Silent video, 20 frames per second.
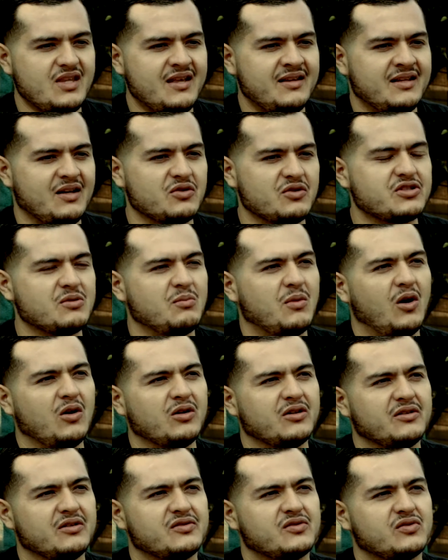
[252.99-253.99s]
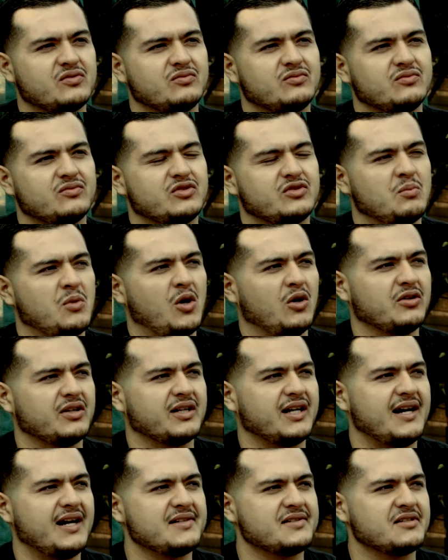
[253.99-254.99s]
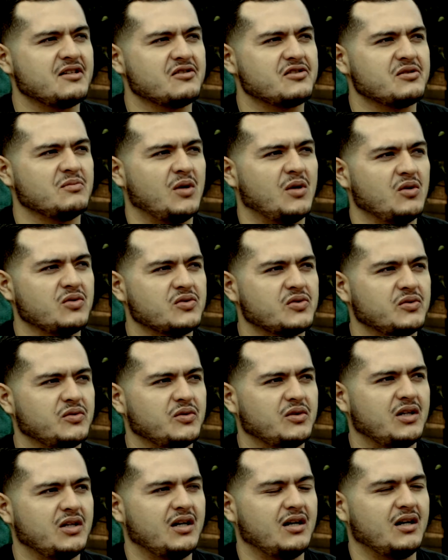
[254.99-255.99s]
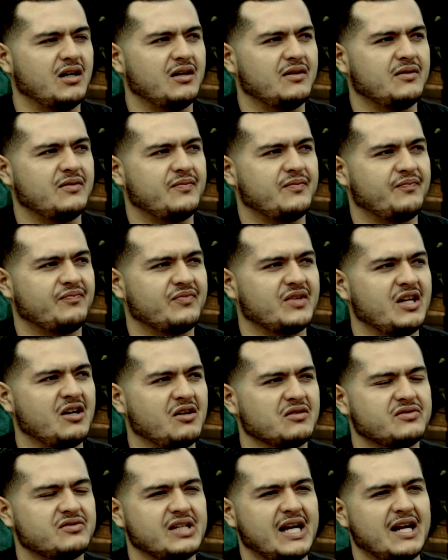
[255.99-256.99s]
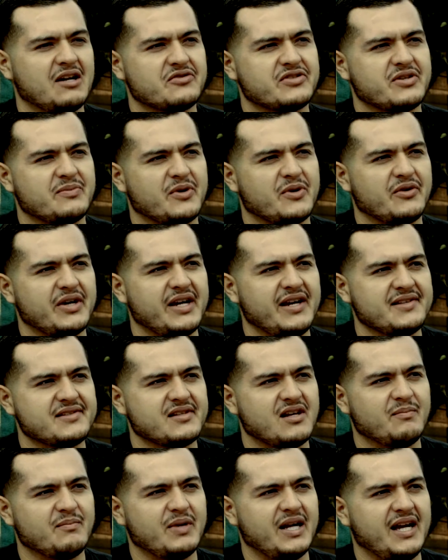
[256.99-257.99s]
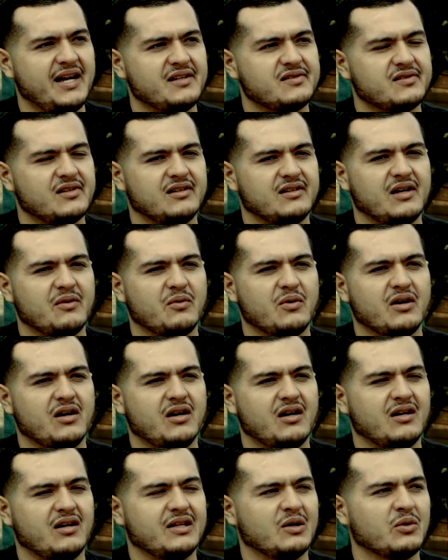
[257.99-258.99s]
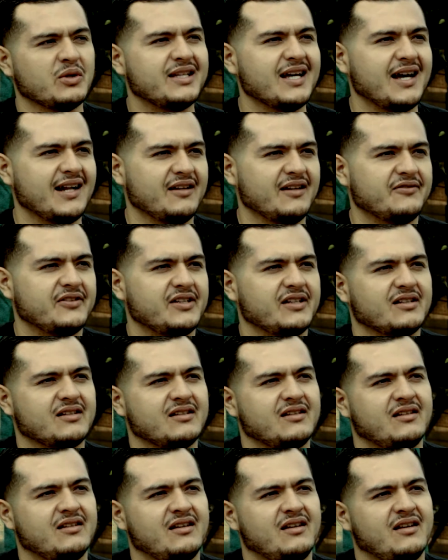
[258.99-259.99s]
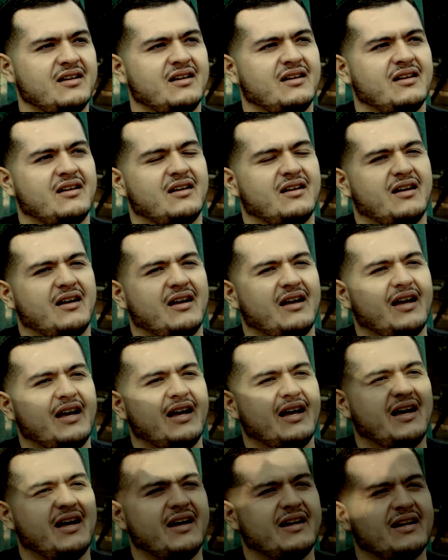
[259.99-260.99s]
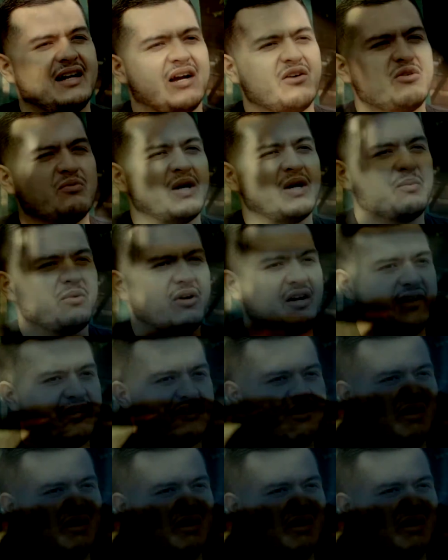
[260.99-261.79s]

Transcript: there was some older guys, some old school sailors and Marines on base, and they were deadlifting. And I remember,